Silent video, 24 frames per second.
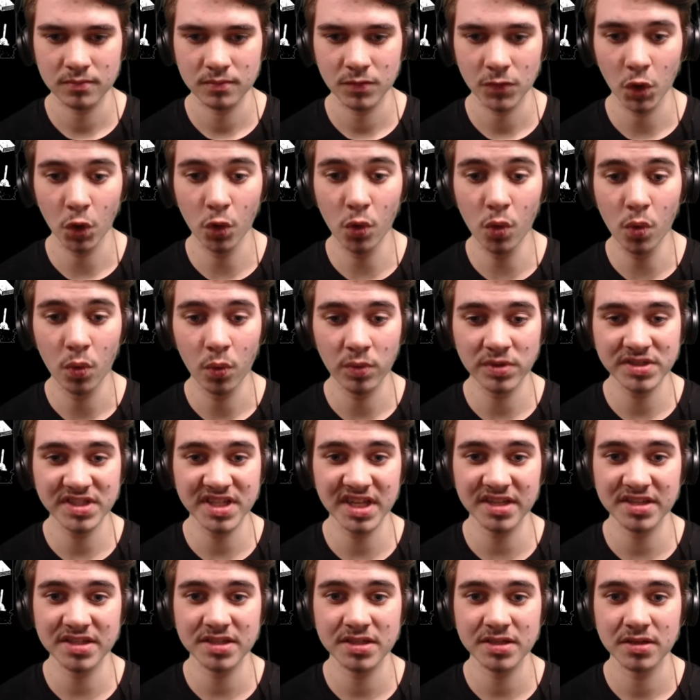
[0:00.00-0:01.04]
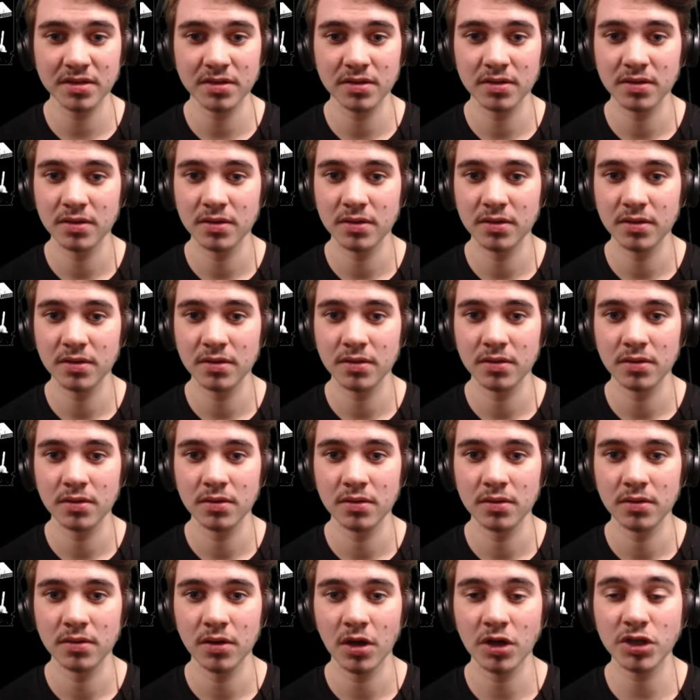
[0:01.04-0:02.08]
Ooh, what's this?
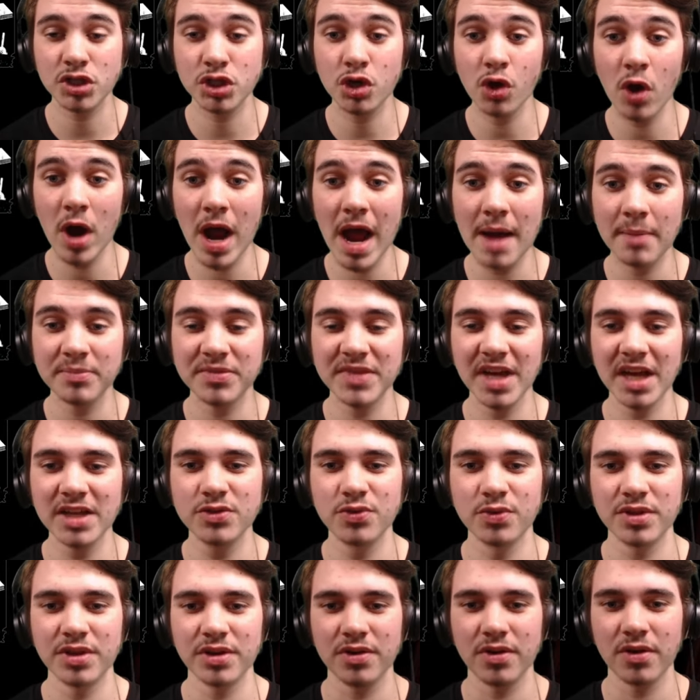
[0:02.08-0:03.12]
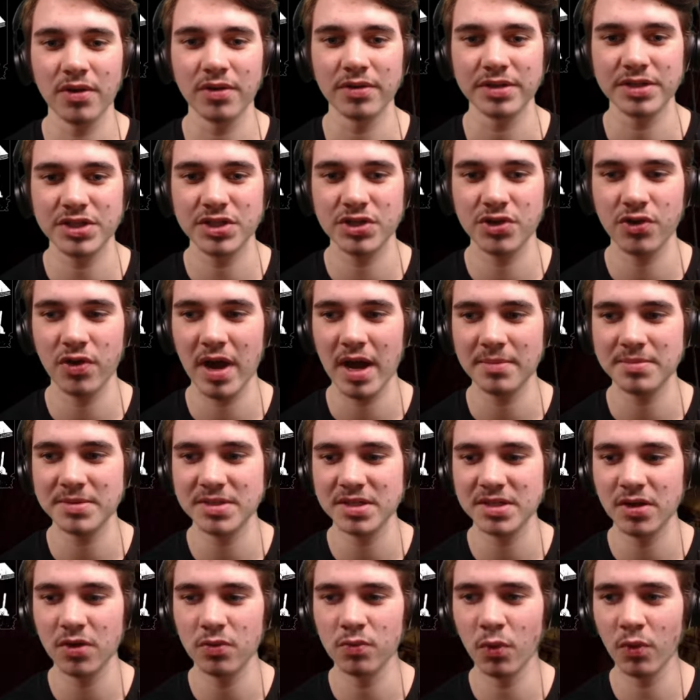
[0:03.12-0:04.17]
A scrap! That's what they're called, scraps.
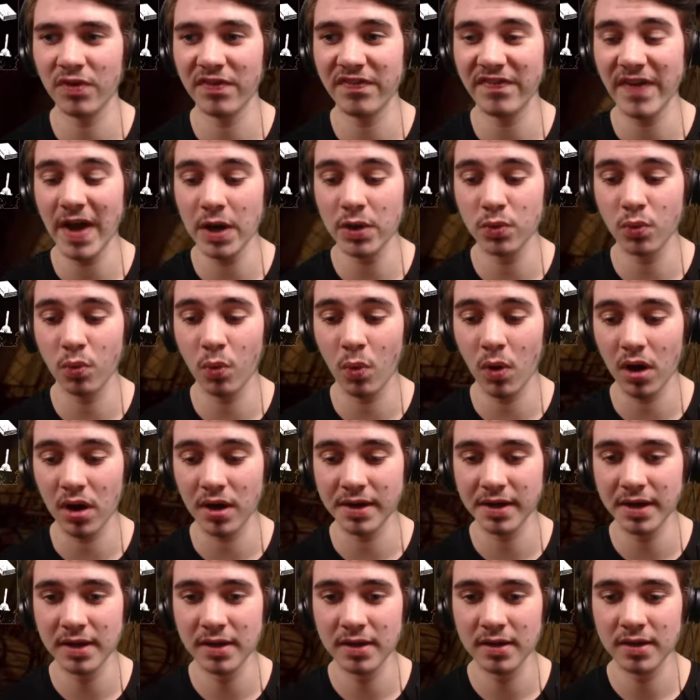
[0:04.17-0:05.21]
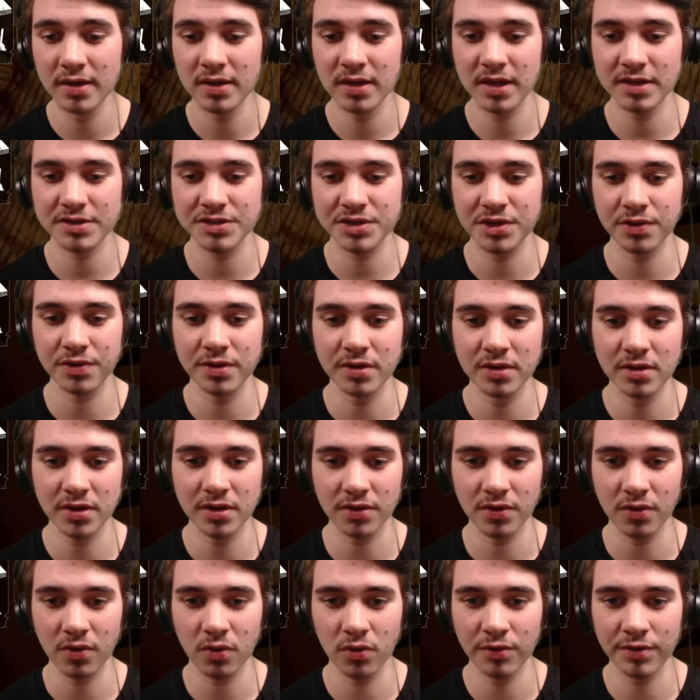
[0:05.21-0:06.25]
Well, we found one. That's good. The
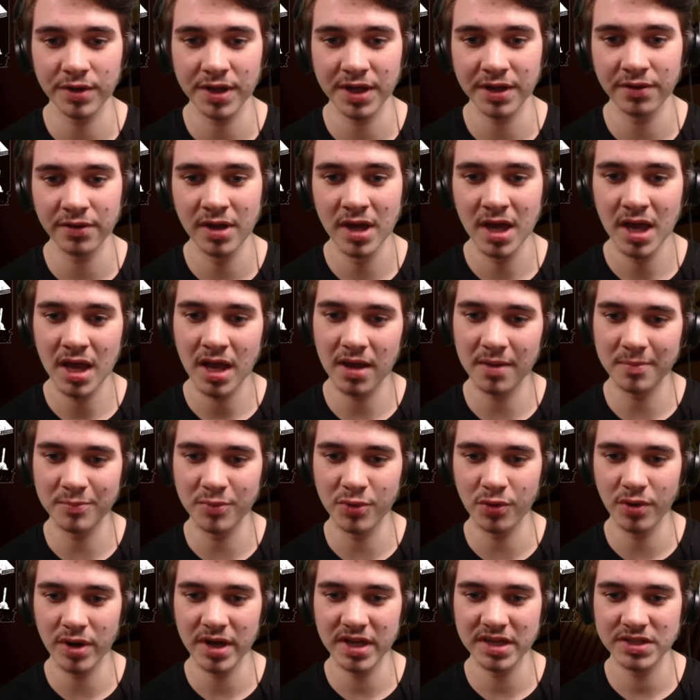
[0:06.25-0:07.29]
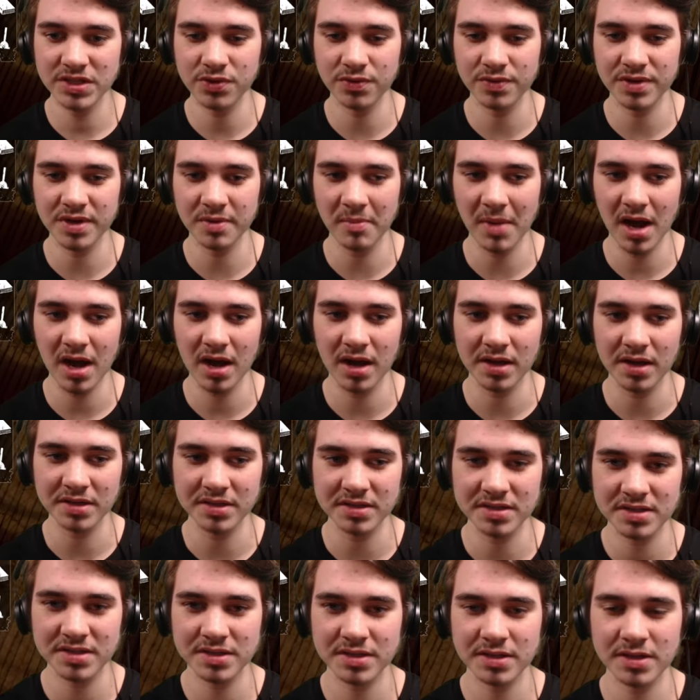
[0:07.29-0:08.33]
hole here, embrace your
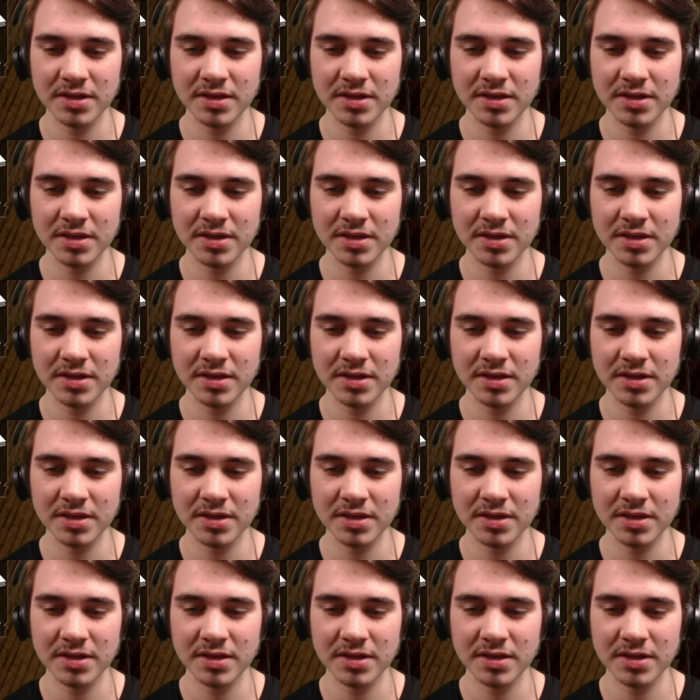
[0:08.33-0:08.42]
demise.